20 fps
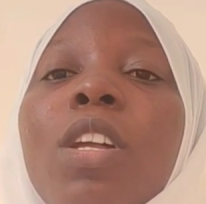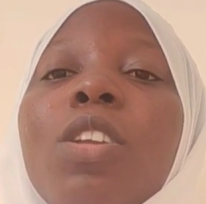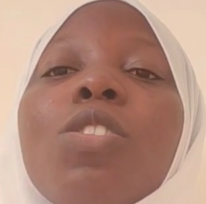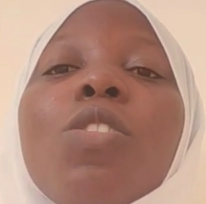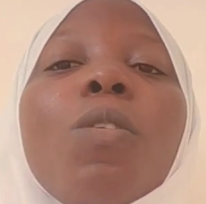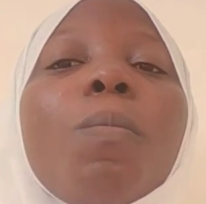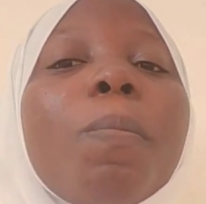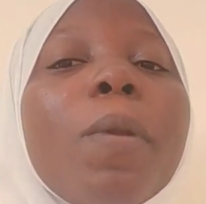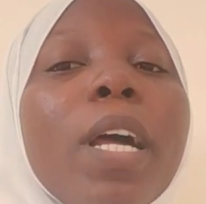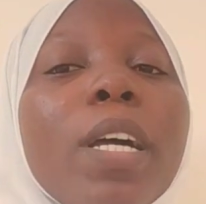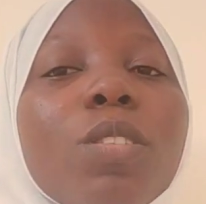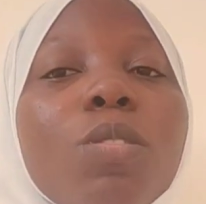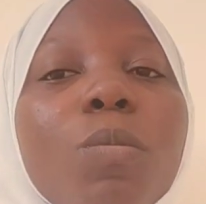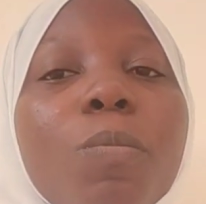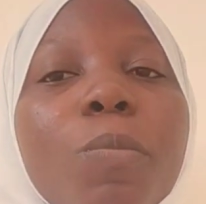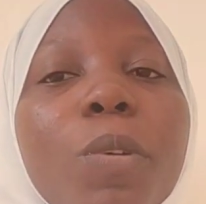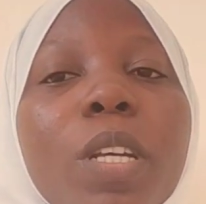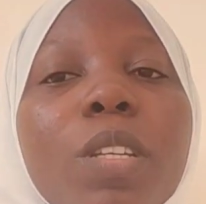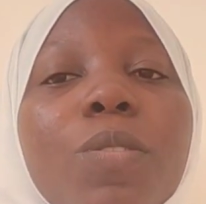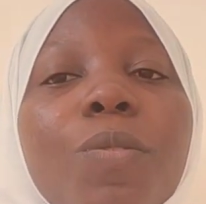Do you plan to
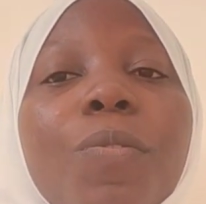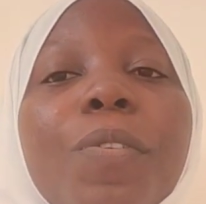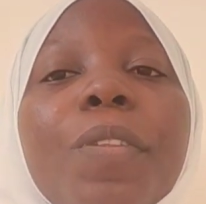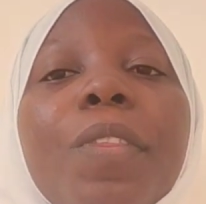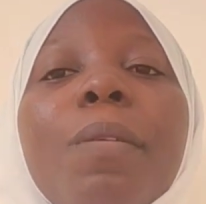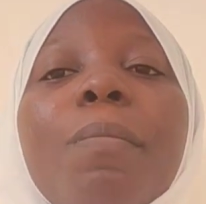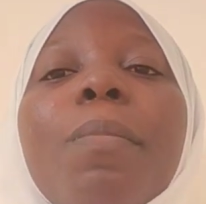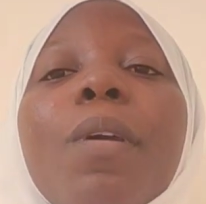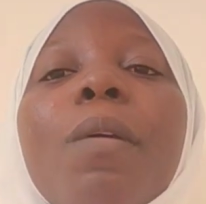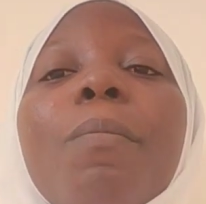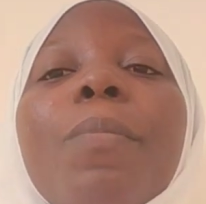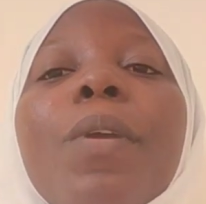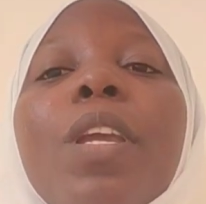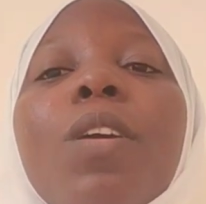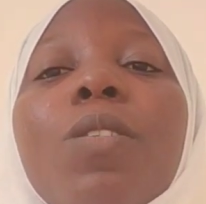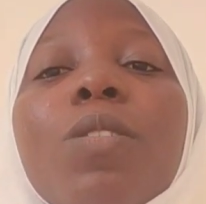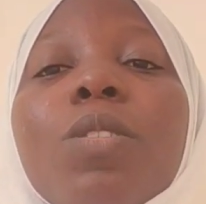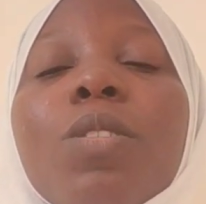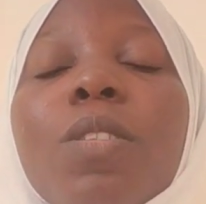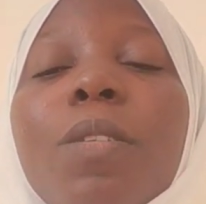breastfeed the baby
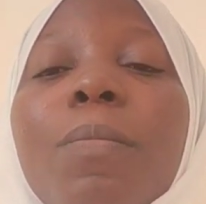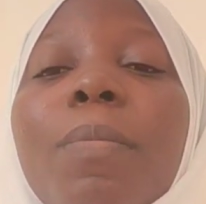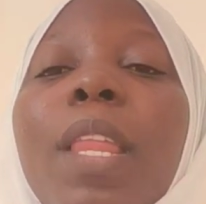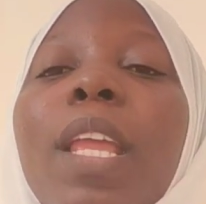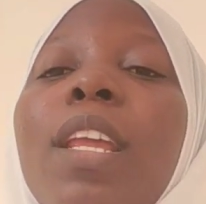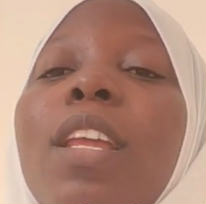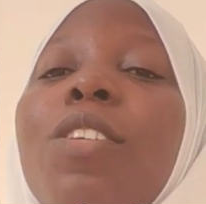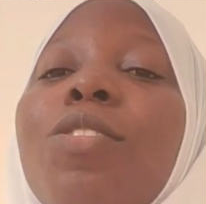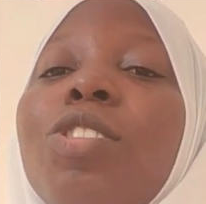or something?